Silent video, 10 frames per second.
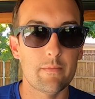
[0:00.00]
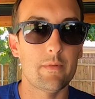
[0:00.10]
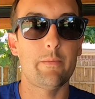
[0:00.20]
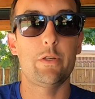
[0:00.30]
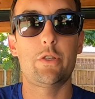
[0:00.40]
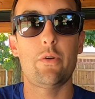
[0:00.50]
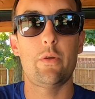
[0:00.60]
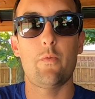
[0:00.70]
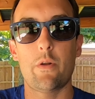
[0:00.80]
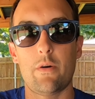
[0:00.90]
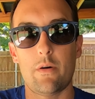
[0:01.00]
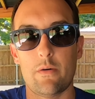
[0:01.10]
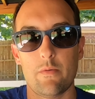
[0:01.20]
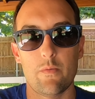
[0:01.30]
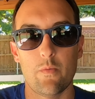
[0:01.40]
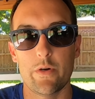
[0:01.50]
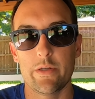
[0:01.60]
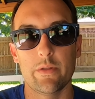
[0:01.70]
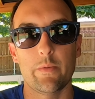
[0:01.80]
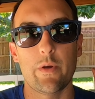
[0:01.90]
let me show you what all we're
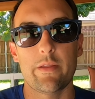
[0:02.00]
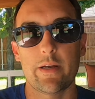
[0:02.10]
dealing with